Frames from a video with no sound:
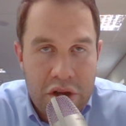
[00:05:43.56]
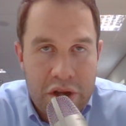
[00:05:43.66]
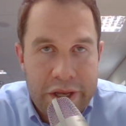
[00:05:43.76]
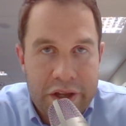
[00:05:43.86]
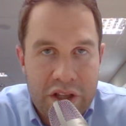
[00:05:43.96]

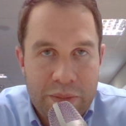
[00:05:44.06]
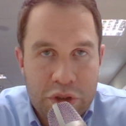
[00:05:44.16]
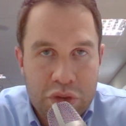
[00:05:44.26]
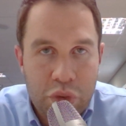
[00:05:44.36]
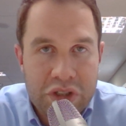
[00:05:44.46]
They
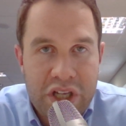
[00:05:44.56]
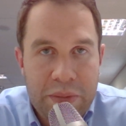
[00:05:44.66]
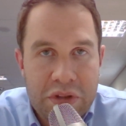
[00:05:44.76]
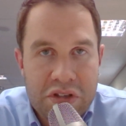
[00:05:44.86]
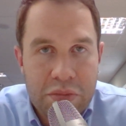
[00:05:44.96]
must always
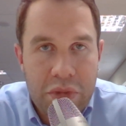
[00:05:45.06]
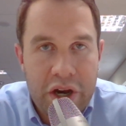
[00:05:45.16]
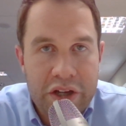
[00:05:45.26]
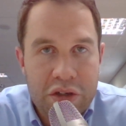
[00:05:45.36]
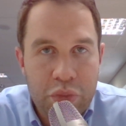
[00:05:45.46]
keep this in
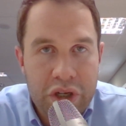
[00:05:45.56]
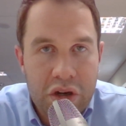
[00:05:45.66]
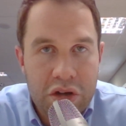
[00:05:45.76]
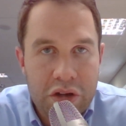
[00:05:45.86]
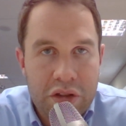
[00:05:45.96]
mind. We
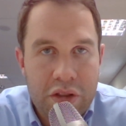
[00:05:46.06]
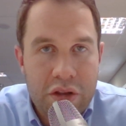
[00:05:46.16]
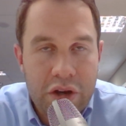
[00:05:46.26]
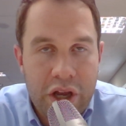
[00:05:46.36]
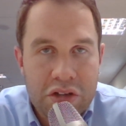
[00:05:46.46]
are not
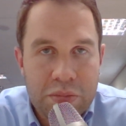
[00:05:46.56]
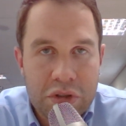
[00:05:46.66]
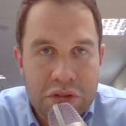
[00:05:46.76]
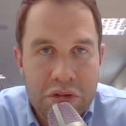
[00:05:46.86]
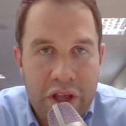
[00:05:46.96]

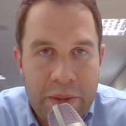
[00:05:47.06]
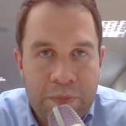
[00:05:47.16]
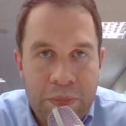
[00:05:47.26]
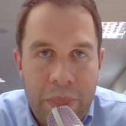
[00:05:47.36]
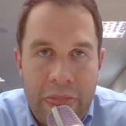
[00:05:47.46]
accountable to
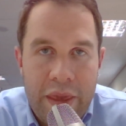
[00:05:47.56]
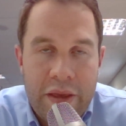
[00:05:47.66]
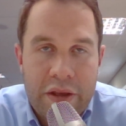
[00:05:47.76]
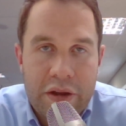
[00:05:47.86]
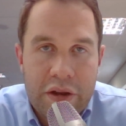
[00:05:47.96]
them.
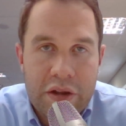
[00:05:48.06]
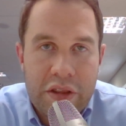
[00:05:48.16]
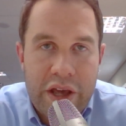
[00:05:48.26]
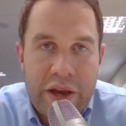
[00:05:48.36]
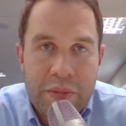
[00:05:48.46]

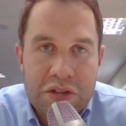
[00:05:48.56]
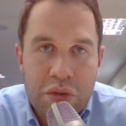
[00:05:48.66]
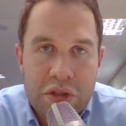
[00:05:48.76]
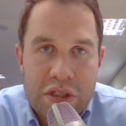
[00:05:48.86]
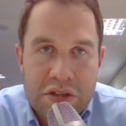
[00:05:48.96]
They must
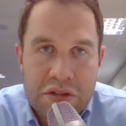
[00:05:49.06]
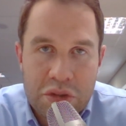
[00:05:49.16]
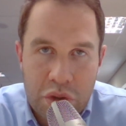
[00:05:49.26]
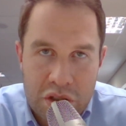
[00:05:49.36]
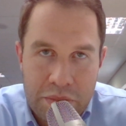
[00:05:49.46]
always listen
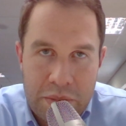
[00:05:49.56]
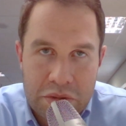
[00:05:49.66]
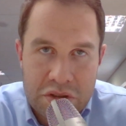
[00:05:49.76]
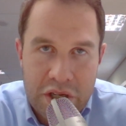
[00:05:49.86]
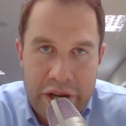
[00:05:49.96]
to what the
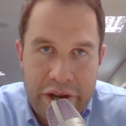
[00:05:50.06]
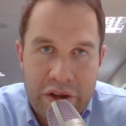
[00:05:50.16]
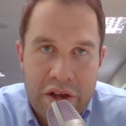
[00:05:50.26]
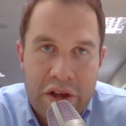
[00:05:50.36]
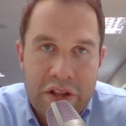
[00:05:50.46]
people
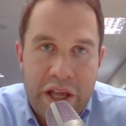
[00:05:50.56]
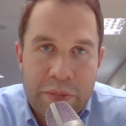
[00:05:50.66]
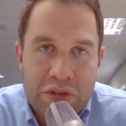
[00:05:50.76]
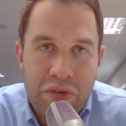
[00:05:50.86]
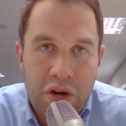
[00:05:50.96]
say. They
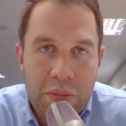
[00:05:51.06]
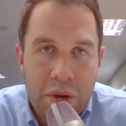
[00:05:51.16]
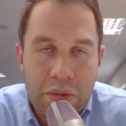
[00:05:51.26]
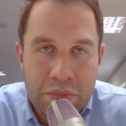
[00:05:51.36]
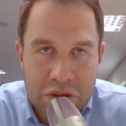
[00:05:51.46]
must follow
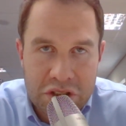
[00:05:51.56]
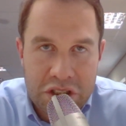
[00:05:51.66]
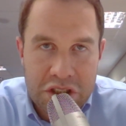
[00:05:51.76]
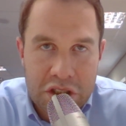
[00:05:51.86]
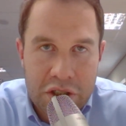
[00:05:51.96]
proper
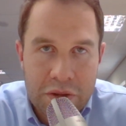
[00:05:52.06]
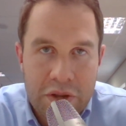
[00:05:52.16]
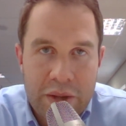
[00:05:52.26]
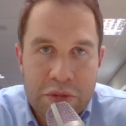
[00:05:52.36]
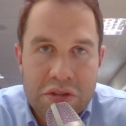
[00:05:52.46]
procedure.
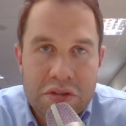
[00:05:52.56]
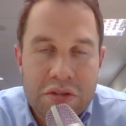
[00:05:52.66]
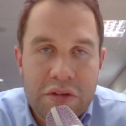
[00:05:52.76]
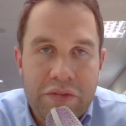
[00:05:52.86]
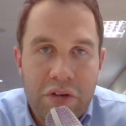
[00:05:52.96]
They
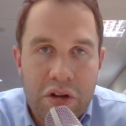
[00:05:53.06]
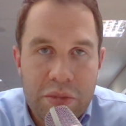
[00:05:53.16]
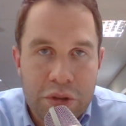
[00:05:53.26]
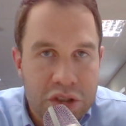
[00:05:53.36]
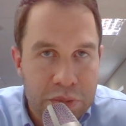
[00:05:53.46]
must follow
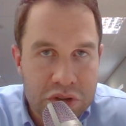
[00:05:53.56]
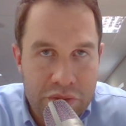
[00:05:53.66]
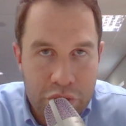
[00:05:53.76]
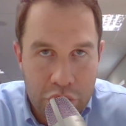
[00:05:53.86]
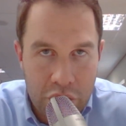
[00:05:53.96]
the principles
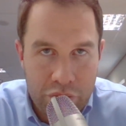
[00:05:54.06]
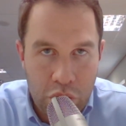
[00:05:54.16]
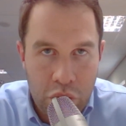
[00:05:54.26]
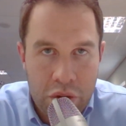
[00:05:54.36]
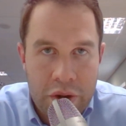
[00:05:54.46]
of the rule of
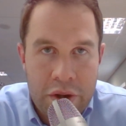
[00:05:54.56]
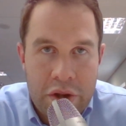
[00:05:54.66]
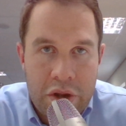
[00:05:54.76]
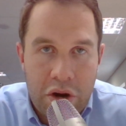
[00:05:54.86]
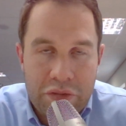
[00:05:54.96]
law,
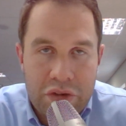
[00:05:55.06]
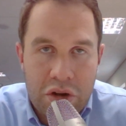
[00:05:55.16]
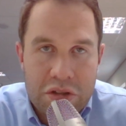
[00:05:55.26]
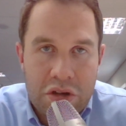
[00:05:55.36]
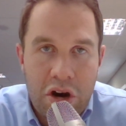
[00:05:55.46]
of
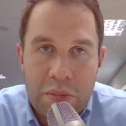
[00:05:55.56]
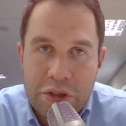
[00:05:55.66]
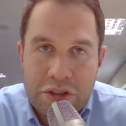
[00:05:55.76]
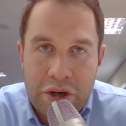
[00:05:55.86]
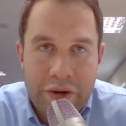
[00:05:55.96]
not
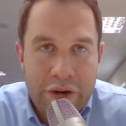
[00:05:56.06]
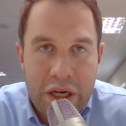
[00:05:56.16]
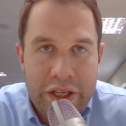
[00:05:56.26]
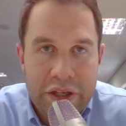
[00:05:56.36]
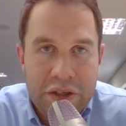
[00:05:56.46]

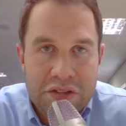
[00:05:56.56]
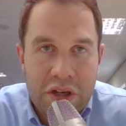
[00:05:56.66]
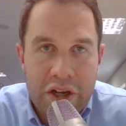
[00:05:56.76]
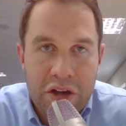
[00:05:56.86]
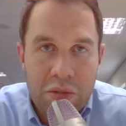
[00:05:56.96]
arbitrarily
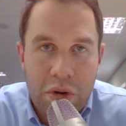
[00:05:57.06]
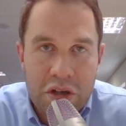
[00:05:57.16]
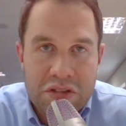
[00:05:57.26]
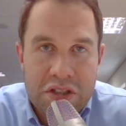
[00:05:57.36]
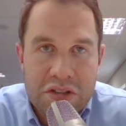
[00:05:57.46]
deciding on
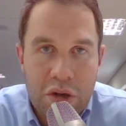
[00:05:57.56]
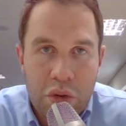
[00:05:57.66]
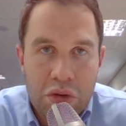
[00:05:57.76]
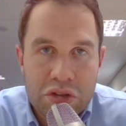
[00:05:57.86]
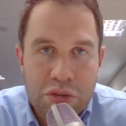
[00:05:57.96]
policies and
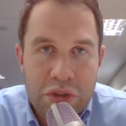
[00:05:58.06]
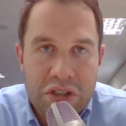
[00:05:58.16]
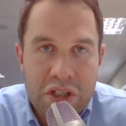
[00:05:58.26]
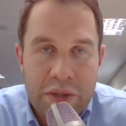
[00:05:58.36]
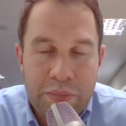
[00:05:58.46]
laws
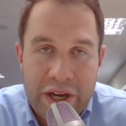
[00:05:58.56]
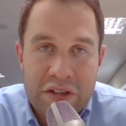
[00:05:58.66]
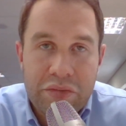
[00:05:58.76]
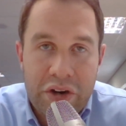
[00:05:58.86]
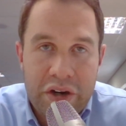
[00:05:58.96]
which
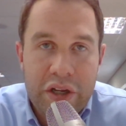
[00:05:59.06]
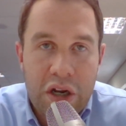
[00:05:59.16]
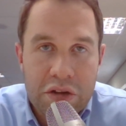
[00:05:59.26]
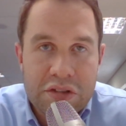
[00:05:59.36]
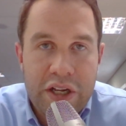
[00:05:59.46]
impact very
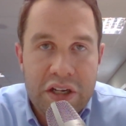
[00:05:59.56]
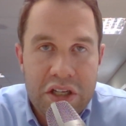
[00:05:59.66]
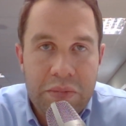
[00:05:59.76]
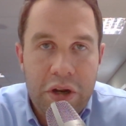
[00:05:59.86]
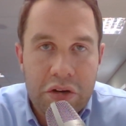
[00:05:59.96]
closely and
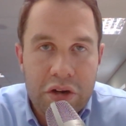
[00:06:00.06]
deeply on